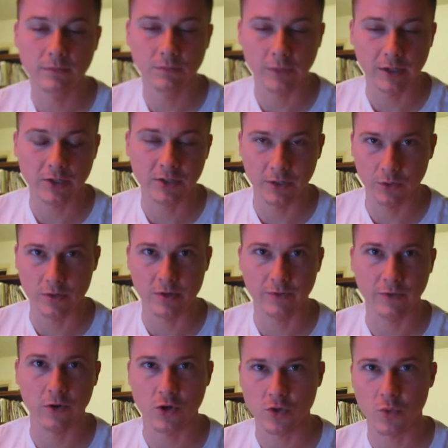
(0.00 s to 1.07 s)
Actually, it was the
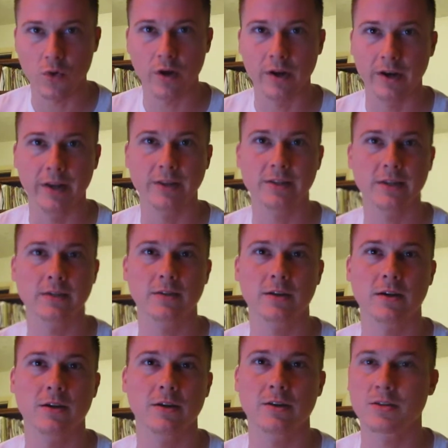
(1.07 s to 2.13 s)
first one, and it's that
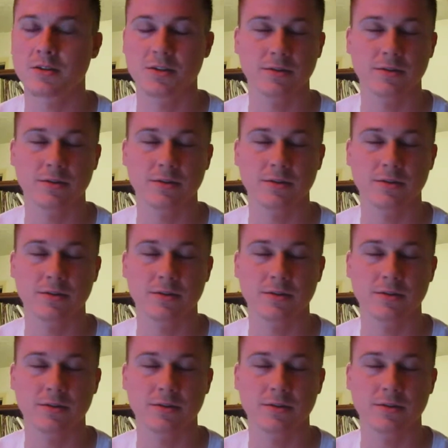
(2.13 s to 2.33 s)
Congress